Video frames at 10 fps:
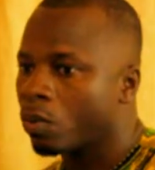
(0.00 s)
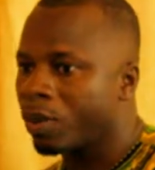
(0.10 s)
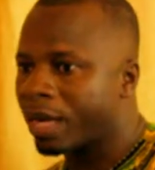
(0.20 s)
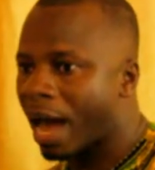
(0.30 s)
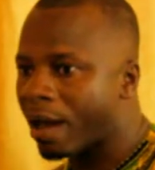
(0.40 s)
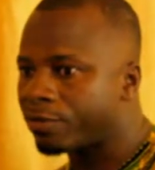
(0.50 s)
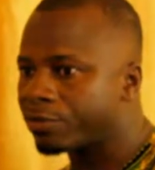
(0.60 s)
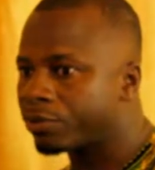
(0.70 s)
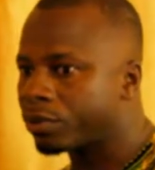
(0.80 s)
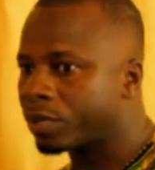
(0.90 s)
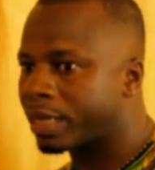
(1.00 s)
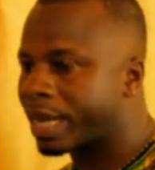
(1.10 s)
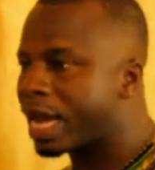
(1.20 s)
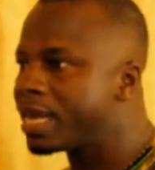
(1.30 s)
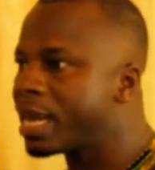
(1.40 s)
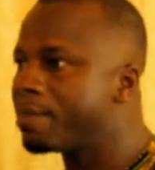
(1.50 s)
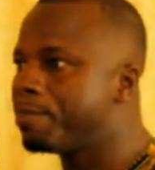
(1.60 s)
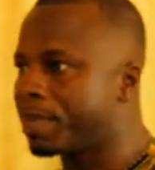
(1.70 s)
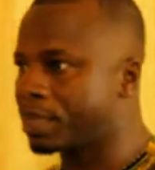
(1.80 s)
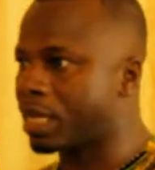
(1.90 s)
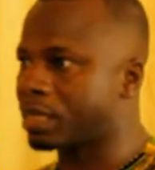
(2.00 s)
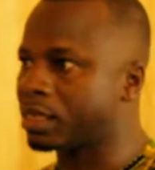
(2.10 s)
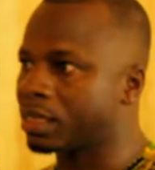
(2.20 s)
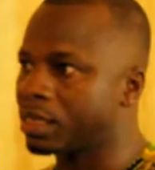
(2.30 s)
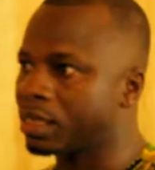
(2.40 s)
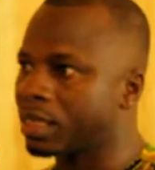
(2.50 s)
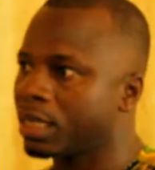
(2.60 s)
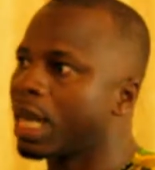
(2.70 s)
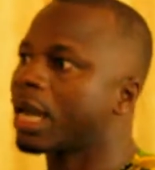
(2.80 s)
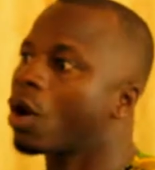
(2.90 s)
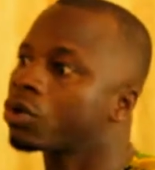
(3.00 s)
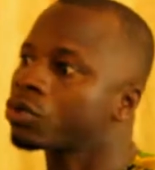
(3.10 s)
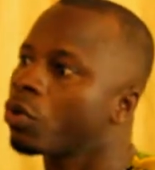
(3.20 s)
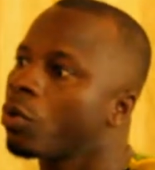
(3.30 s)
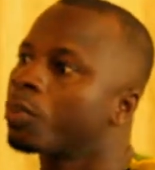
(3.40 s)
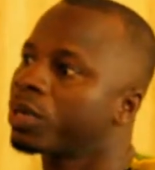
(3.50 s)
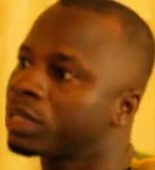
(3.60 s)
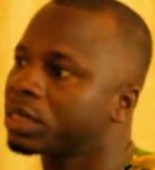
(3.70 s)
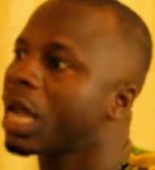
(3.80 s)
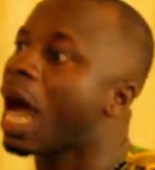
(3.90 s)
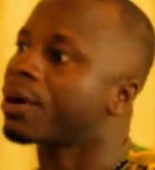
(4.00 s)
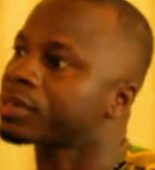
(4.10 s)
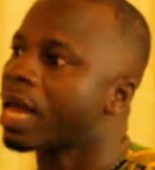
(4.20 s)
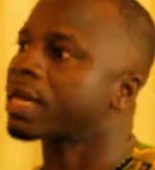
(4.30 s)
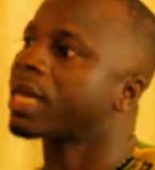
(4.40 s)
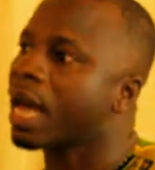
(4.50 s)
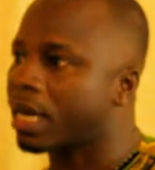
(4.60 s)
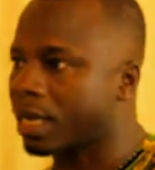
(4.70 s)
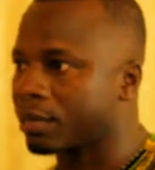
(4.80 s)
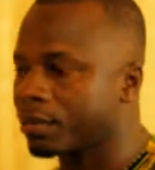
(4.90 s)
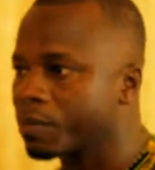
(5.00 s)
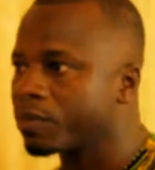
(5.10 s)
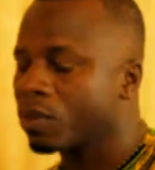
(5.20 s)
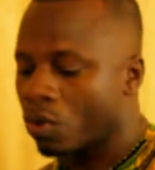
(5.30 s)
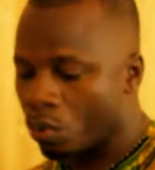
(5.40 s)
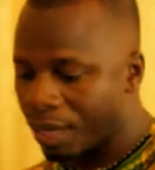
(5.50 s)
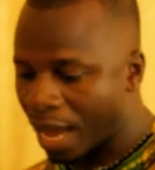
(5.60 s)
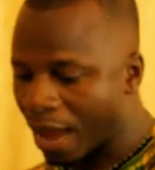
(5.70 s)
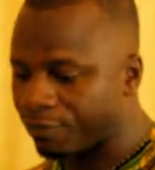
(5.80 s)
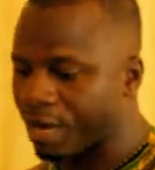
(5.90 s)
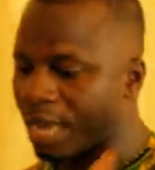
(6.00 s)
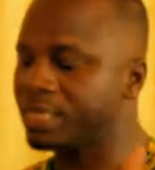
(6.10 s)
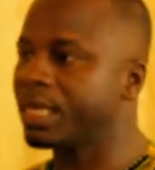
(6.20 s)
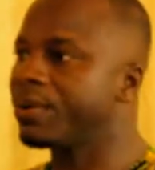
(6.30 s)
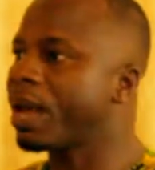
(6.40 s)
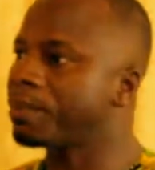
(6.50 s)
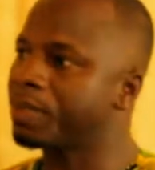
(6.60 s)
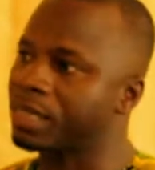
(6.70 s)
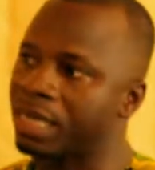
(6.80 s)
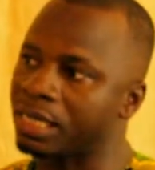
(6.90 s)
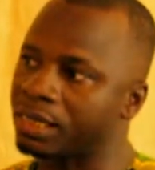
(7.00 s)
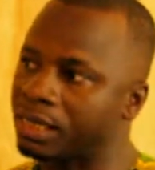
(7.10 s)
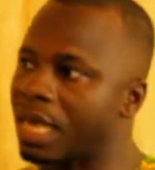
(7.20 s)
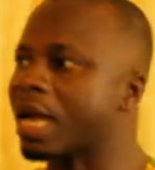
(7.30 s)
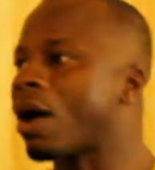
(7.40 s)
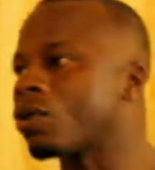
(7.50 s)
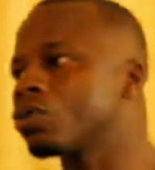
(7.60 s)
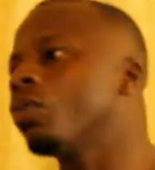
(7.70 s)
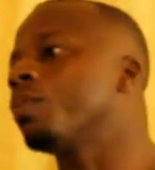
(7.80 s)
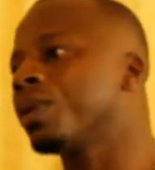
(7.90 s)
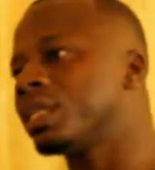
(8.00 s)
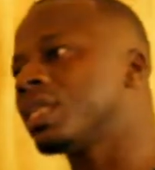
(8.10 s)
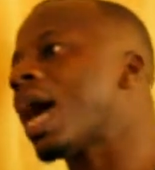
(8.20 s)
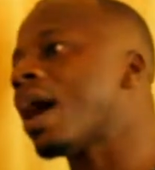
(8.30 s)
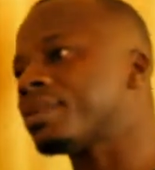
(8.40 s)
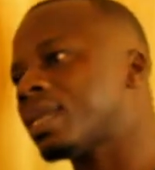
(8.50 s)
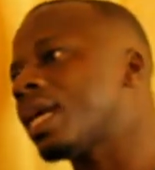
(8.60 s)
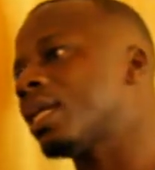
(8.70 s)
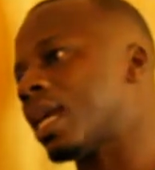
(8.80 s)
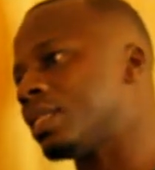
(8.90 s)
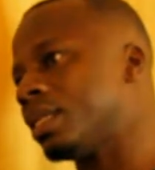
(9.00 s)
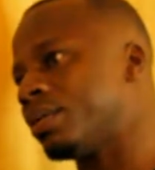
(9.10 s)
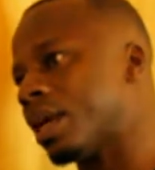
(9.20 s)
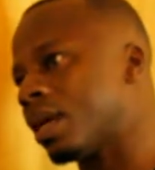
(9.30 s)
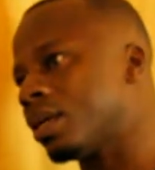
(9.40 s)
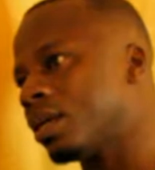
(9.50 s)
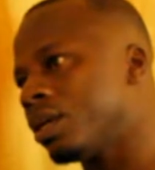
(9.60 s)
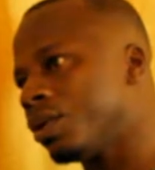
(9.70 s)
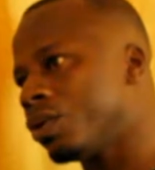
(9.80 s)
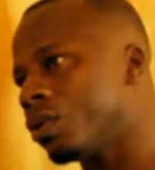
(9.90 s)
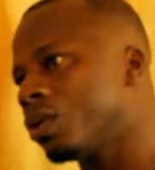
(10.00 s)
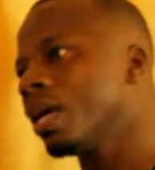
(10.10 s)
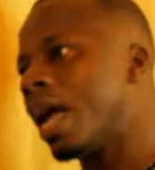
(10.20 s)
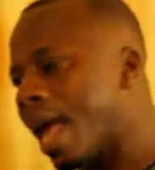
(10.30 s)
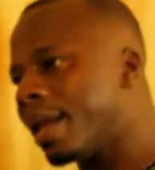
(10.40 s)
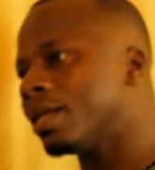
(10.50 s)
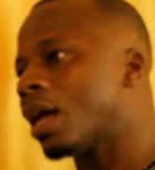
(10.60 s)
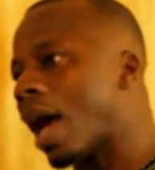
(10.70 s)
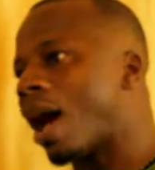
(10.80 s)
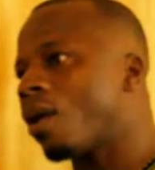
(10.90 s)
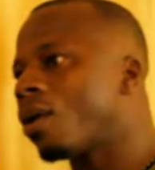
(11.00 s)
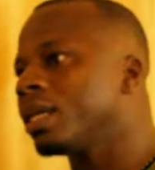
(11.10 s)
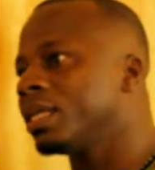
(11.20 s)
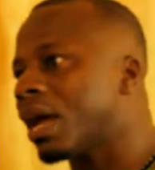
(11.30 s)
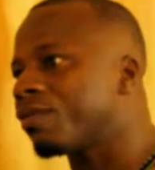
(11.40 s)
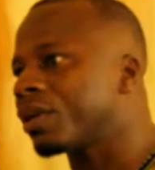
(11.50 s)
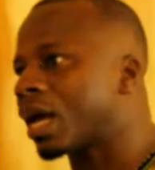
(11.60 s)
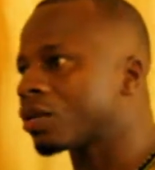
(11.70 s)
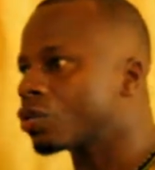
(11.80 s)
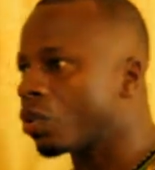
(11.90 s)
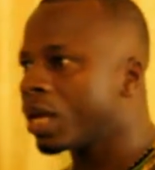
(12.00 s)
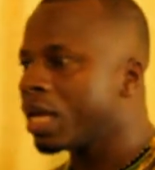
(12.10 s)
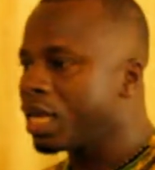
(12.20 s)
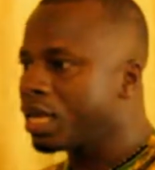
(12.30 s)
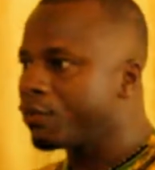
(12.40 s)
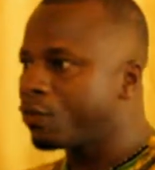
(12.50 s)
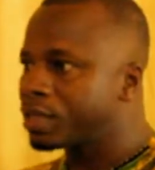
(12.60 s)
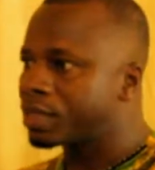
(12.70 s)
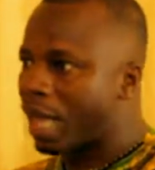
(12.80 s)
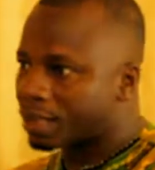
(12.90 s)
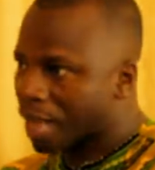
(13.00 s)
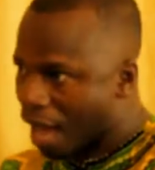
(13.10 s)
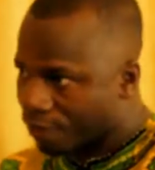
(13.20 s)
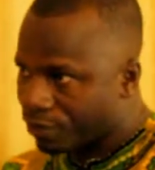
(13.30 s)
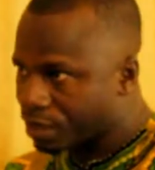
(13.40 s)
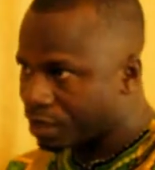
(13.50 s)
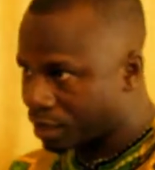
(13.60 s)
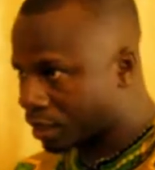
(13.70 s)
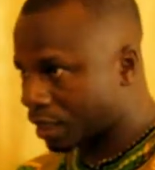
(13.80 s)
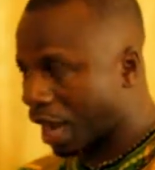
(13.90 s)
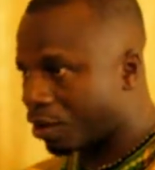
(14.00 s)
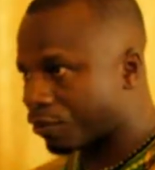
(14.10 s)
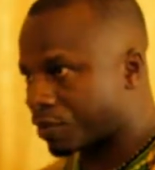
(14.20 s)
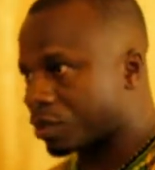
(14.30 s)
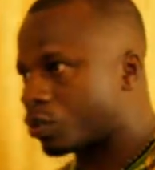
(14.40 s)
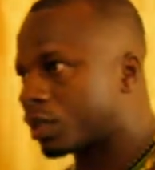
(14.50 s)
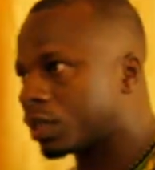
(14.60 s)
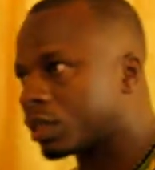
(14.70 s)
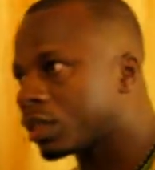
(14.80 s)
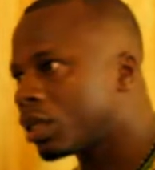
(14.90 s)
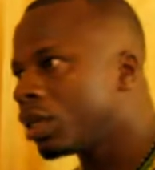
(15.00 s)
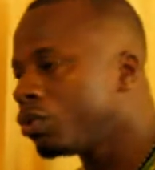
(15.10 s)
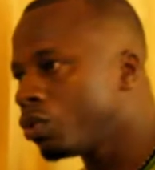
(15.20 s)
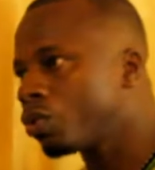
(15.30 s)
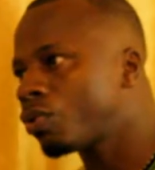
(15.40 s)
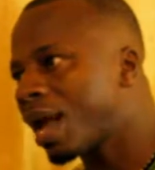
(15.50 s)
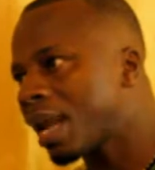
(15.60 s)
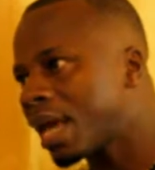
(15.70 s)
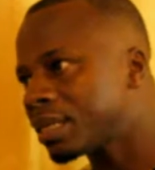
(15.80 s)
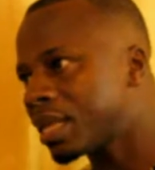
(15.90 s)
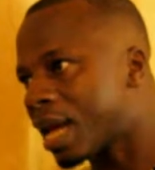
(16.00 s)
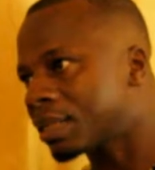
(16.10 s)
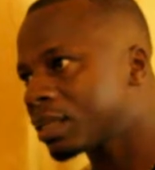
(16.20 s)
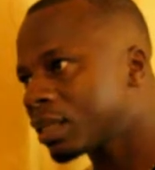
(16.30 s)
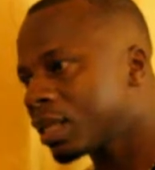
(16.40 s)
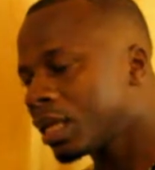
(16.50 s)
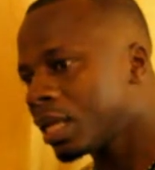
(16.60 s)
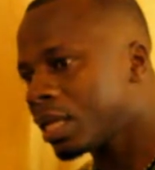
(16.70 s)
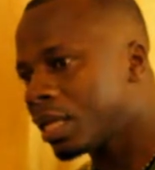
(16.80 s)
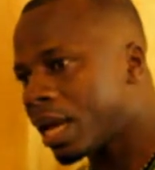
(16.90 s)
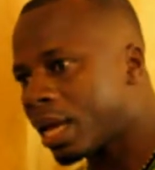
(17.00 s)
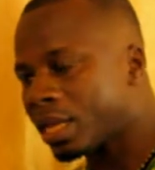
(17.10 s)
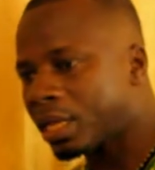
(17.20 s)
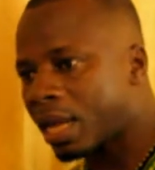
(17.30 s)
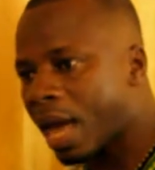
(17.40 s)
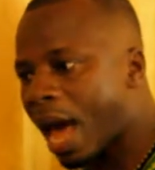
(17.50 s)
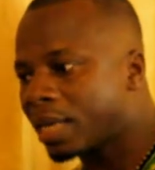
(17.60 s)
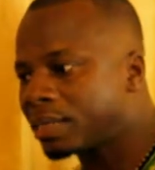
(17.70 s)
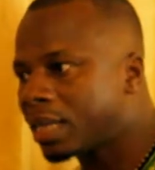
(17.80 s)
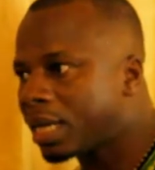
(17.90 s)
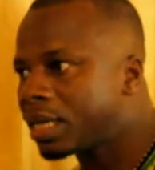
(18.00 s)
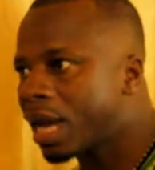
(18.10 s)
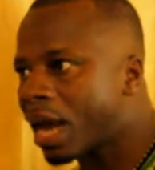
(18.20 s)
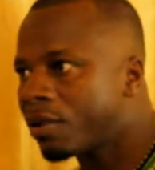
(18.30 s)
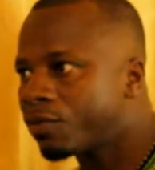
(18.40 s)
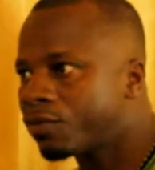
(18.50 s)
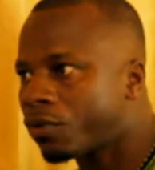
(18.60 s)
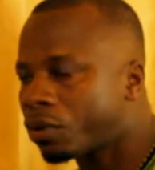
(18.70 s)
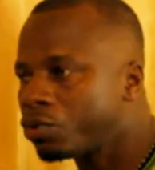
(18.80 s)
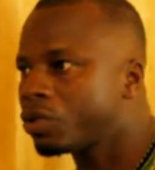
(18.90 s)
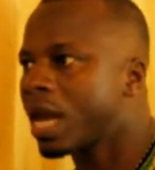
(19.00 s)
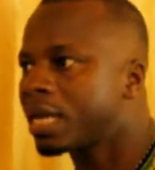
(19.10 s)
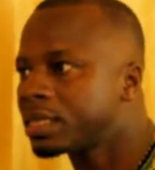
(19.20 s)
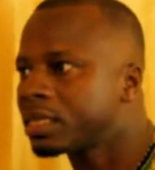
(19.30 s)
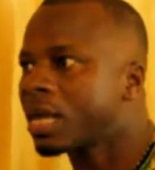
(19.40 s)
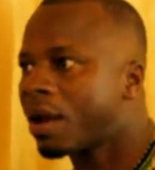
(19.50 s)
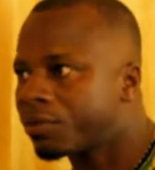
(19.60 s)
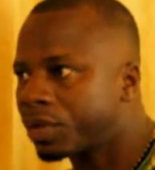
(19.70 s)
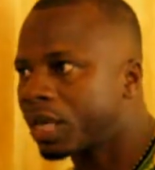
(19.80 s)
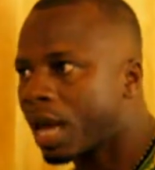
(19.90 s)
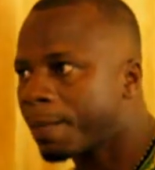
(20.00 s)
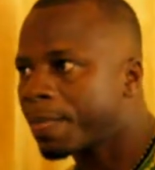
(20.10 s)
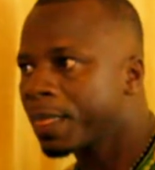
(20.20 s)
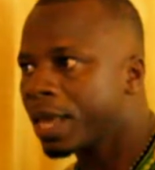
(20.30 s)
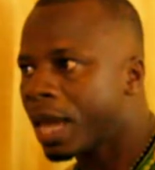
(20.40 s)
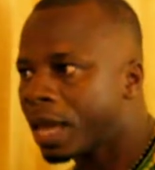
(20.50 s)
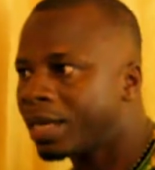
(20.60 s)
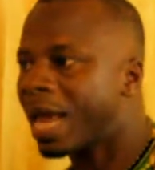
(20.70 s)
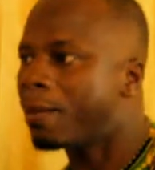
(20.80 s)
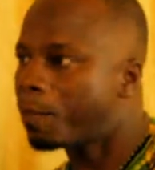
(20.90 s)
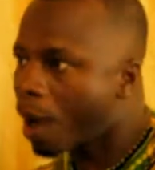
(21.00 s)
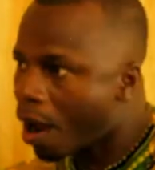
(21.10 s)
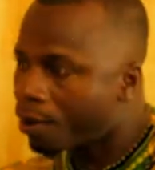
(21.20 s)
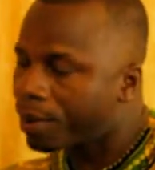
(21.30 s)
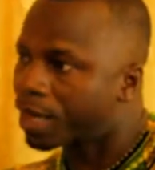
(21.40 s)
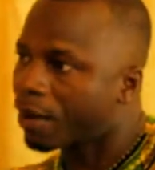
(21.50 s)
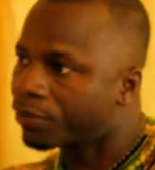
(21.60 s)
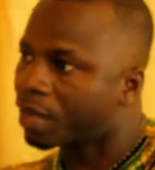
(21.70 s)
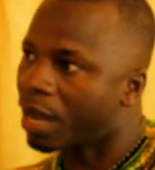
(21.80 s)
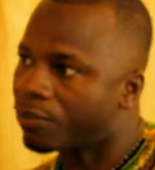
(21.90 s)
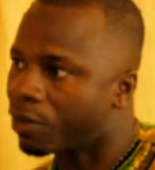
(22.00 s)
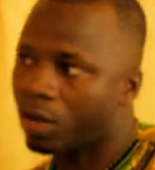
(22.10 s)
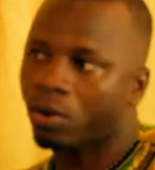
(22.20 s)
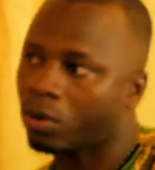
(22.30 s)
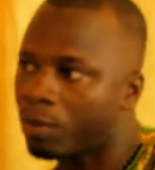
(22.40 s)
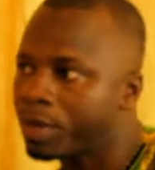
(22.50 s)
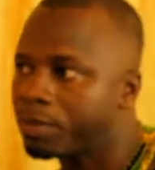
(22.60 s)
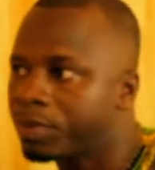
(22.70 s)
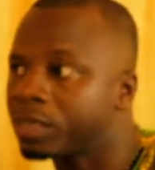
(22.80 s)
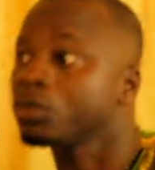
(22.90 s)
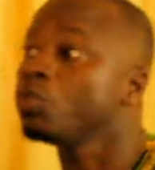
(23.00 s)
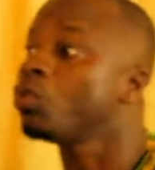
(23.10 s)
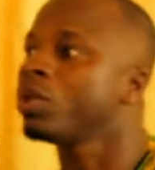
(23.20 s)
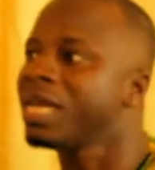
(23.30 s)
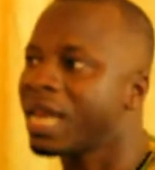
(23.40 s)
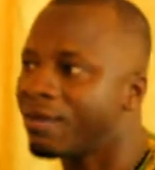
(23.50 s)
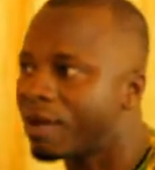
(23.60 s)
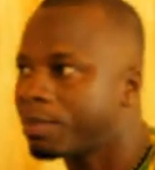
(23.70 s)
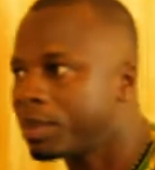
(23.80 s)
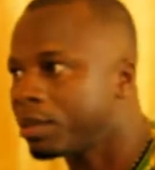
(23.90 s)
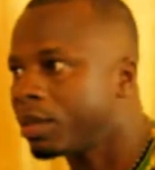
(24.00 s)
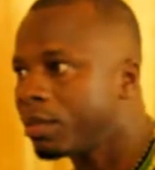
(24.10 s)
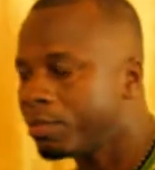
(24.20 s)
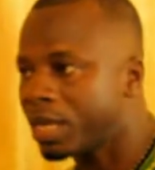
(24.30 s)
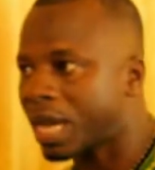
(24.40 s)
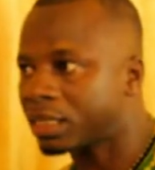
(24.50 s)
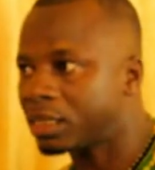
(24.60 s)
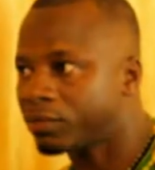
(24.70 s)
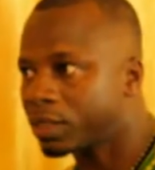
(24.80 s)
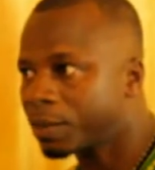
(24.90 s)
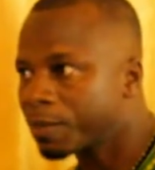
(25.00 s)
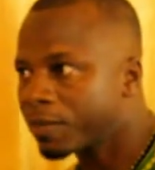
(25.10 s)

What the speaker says: we have Ghanaian businesses that are also operating outside Ghana. We have Nigerian businesses that are also operating outside Nigeria, you know, and are all in Africa. So if we start having this kind of situation, you will realize that the agenda for uniting Africa and empowering Africa for economic peace will never be achieved.